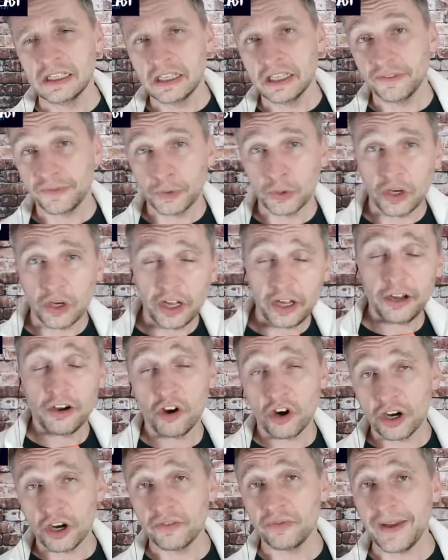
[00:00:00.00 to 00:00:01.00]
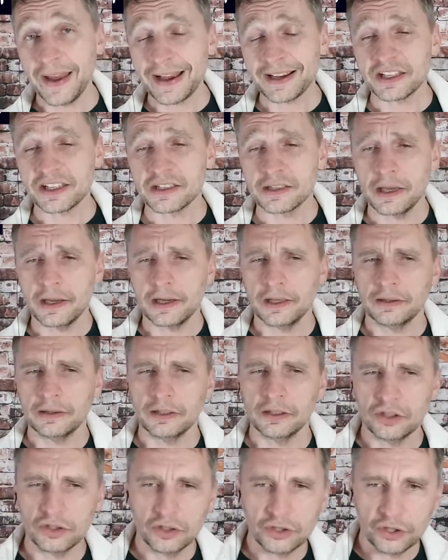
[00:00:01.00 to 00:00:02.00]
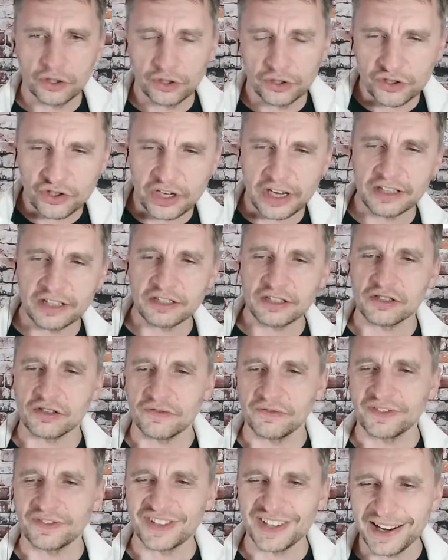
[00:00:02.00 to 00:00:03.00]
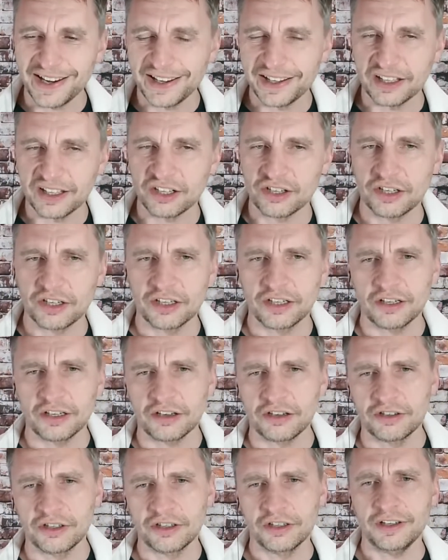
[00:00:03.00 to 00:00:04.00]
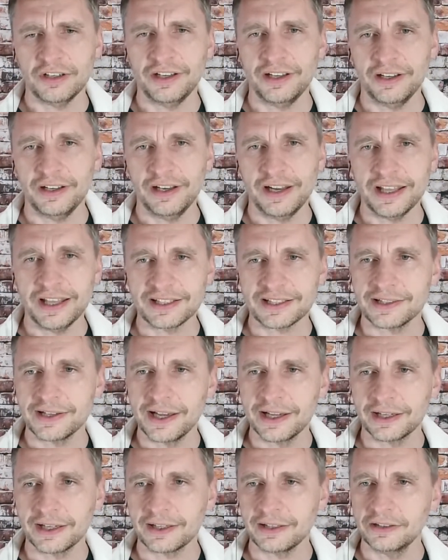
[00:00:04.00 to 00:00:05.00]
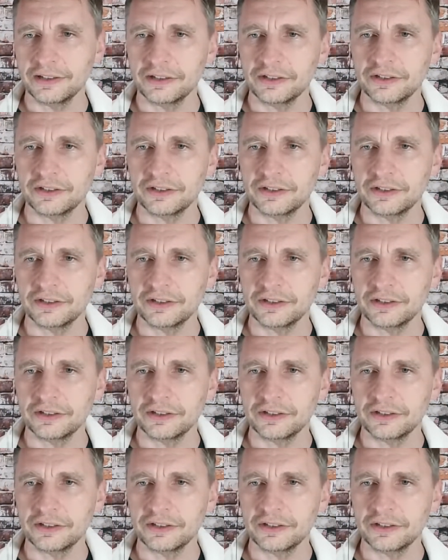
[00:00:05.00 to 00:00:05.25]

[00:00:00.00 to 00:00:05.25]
if you are vaccinated, then your chances of dying are less likely,